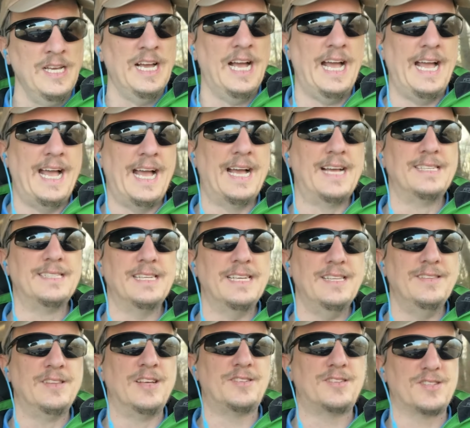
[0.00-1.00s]
and
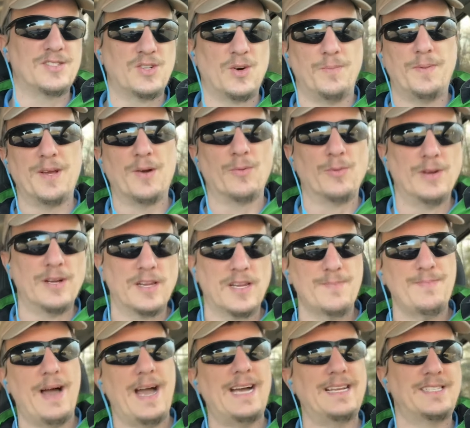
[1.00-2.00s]
this is going to be a really
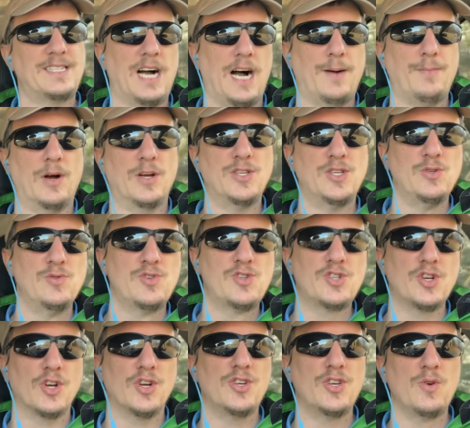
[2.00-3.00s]
bad job are you
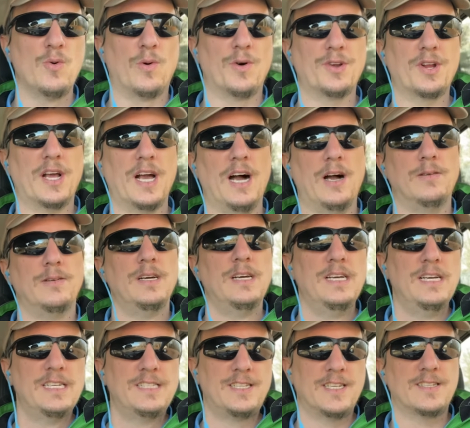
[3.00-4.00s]
sure you want to go
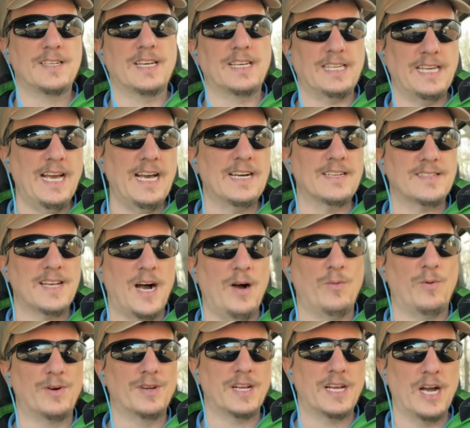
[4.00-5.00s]
she's like yes i
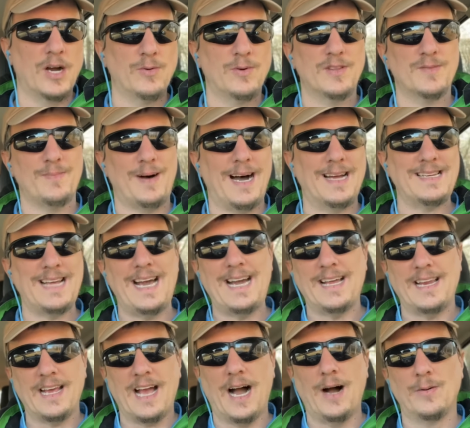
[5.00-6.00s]
want to go with my
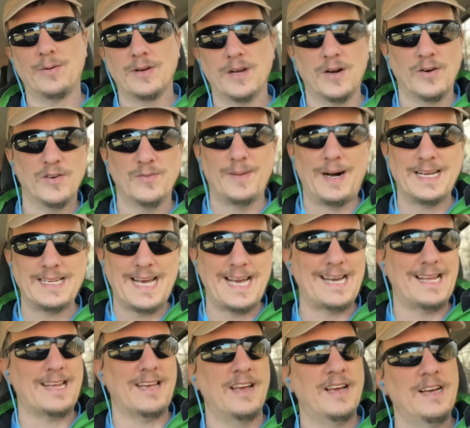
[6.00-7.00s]
daddy i want to go with my
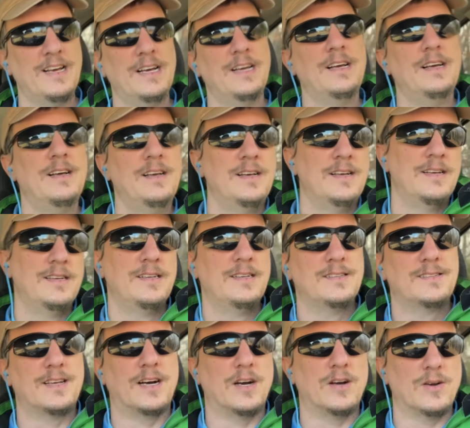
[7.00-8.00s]
daddy
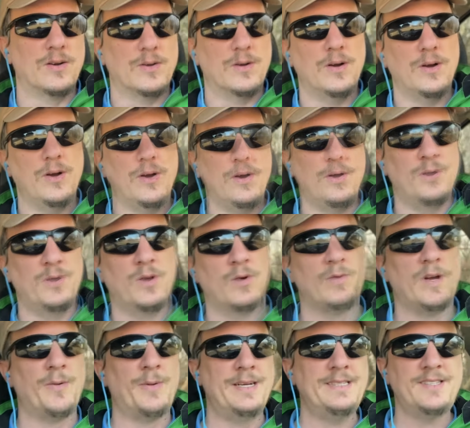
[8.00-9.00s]
so
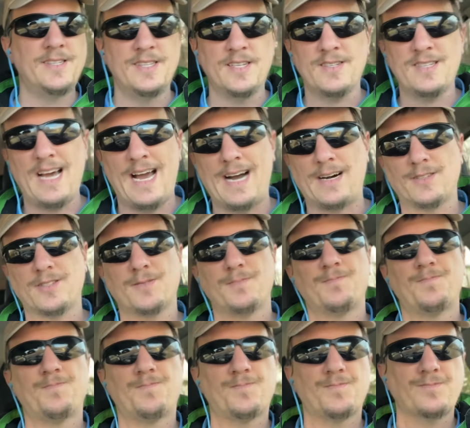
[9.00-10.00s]
we went to this house
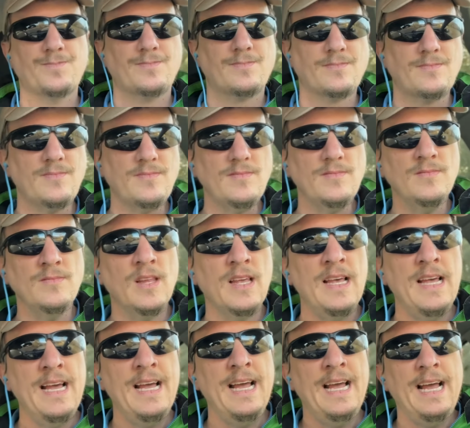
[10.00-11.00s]

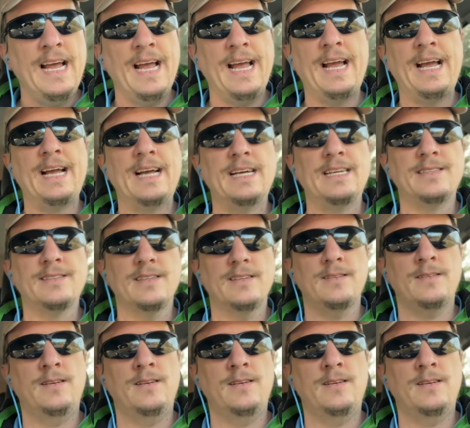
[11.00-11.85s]
and